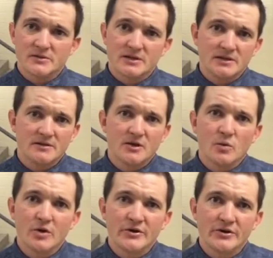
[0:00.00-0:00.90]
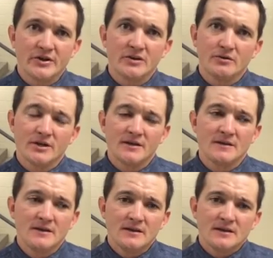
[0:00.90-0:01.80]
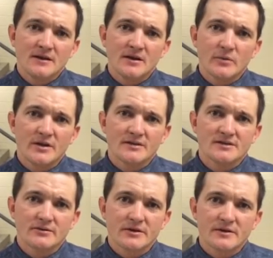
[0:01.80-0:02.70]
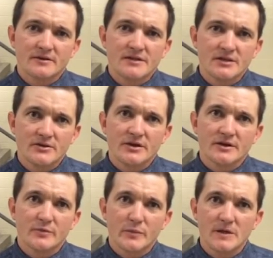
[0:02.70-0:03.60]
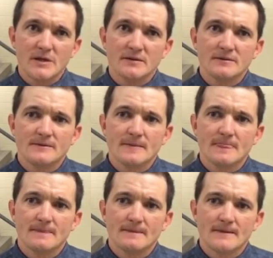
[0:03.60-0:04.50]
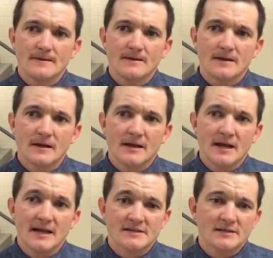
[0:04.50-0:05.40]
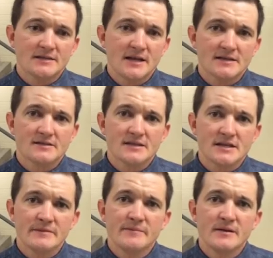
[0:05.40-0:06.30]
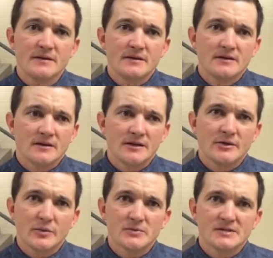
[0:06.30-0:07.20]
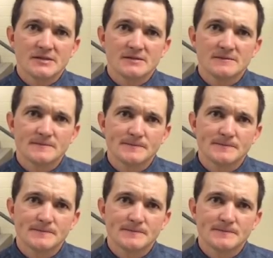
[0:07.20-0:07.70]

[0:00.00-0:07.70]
was a one-year deal and we can still continue to compete as a team in the postseason.